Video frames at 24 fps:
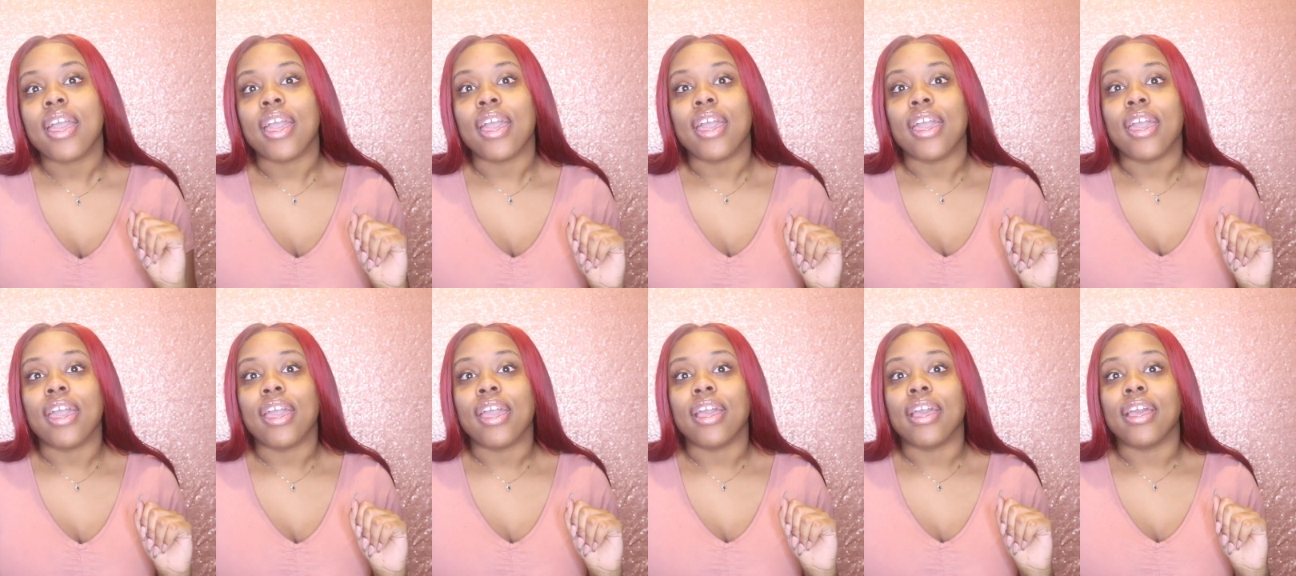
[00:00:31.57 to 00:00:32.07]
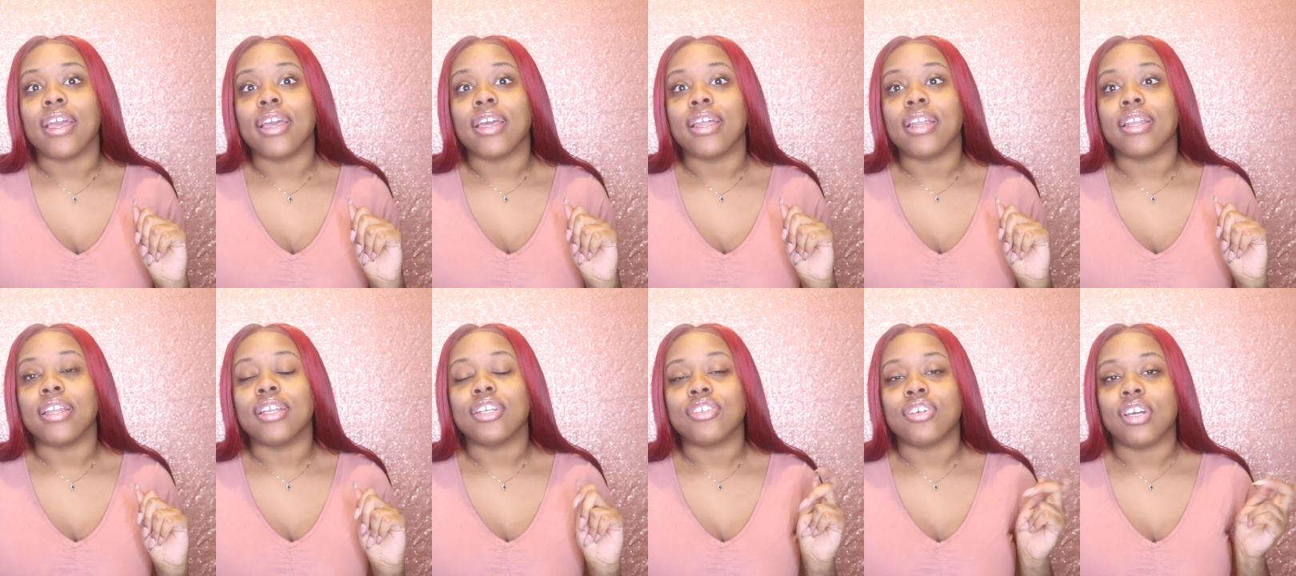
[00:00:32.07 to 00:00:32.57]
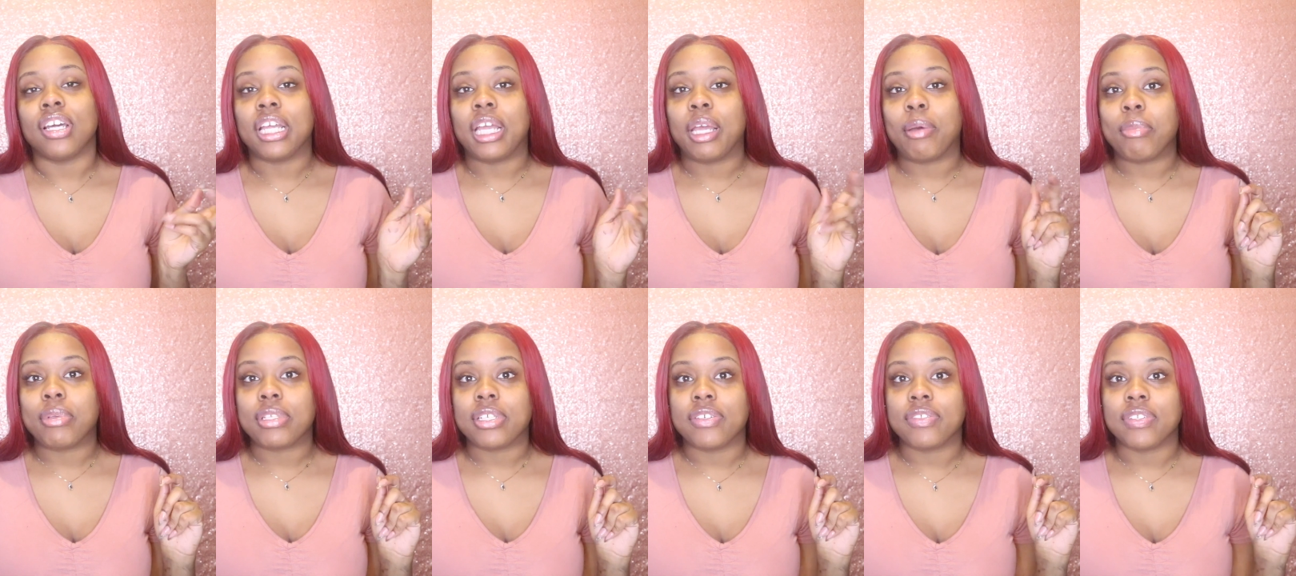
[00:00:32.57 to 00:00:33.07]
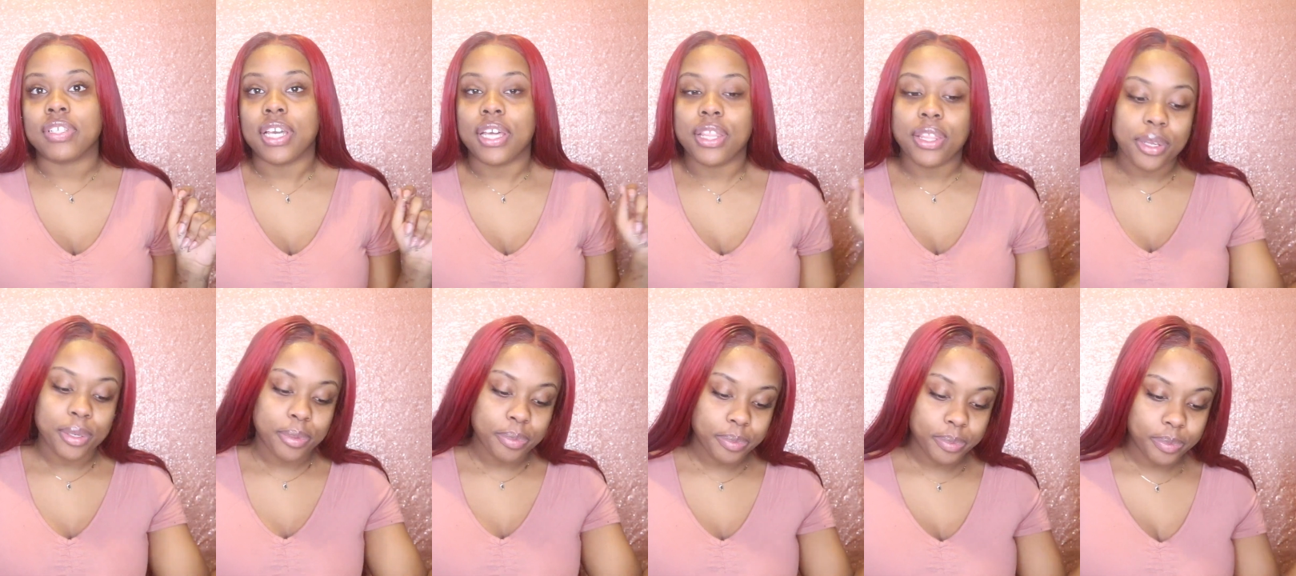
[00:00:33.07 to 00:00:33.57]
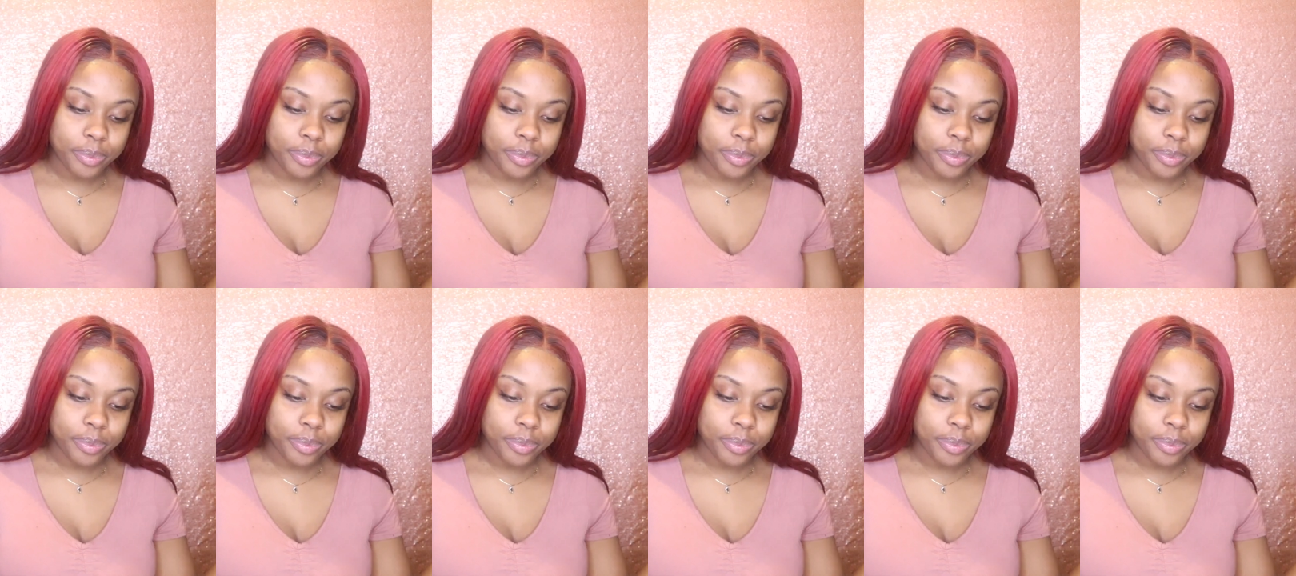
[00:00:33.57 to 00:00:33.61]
and trying to get myself together.